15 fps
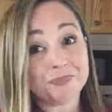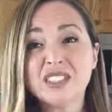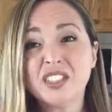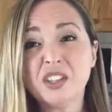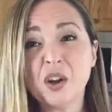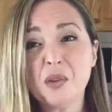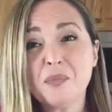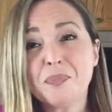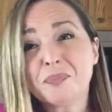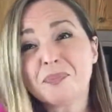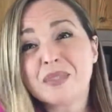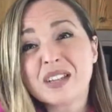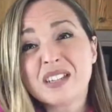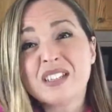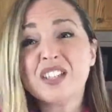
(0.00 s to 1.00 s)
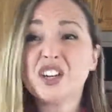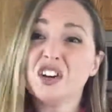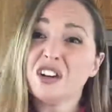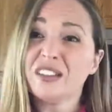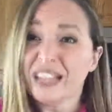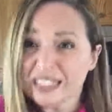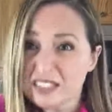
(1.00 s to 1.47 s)
you know? Because a
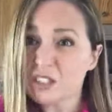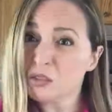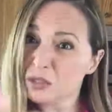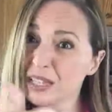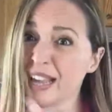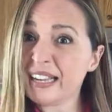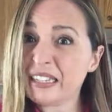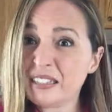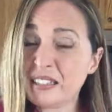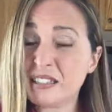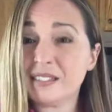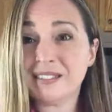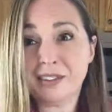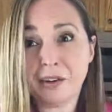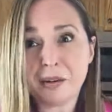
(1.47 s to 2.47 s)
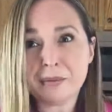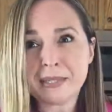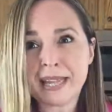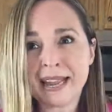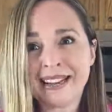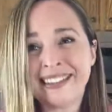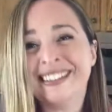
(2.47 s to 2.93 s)
girl likes those likes. Know what I'm
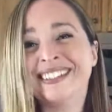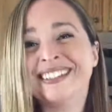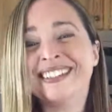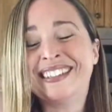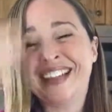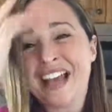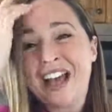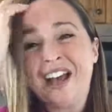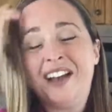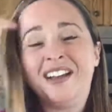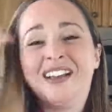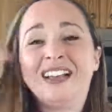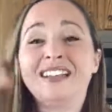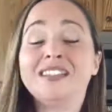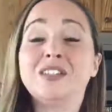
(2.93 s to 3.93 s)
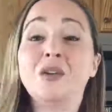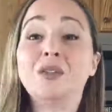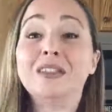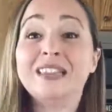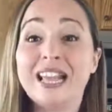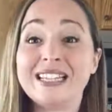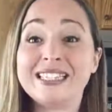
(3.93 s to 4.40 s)
saying? Okay, guys, so
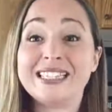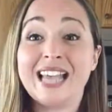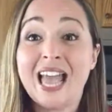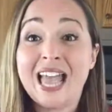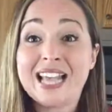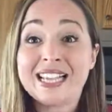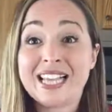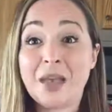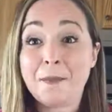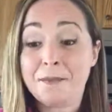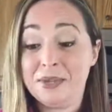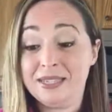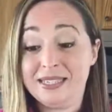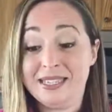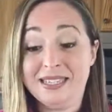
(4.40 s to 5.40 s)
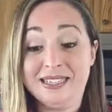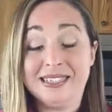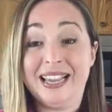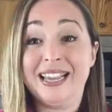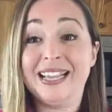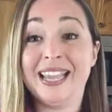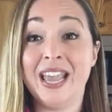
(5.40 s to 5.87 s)
let's get busy because
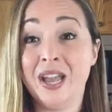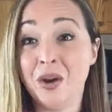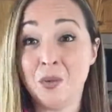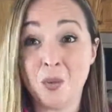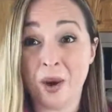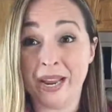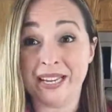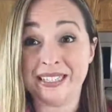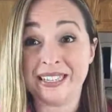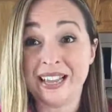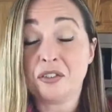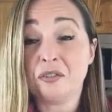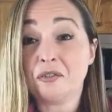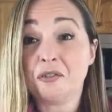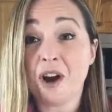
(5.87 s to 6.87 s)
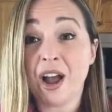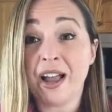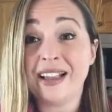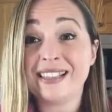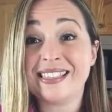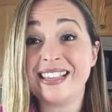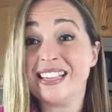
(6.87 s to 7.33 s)
I can't wait to
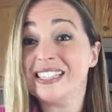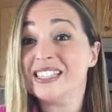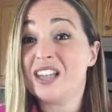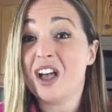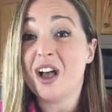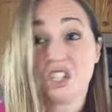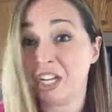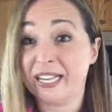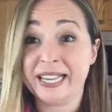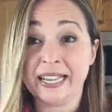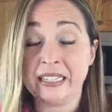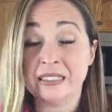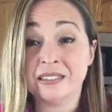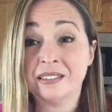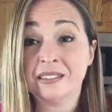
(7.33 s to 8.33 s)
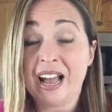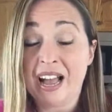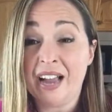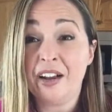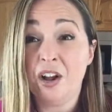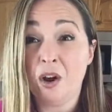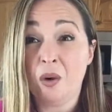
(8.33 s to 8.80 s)
fry this chicken.
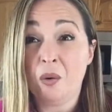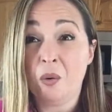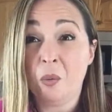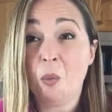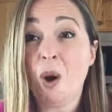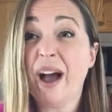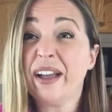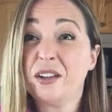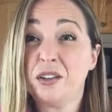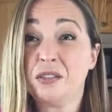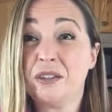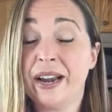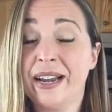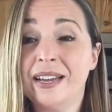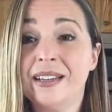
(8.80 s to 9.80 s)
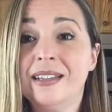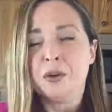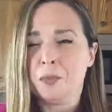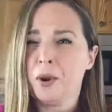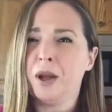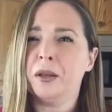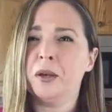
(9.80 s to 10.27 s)
I know, wild, right?
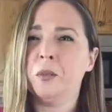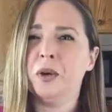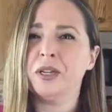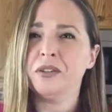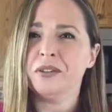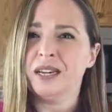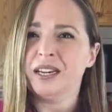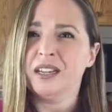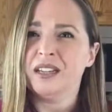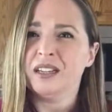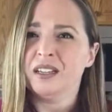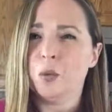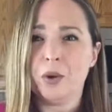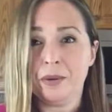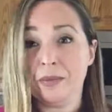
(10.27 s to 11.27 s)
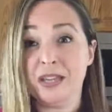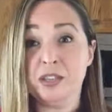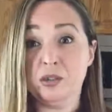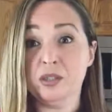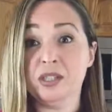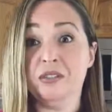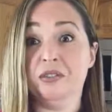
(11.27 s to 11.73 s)
You're probably wondering, what am I
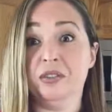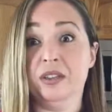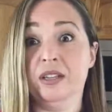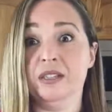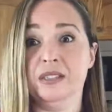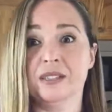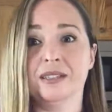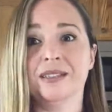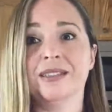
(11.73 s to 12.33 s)
using for this?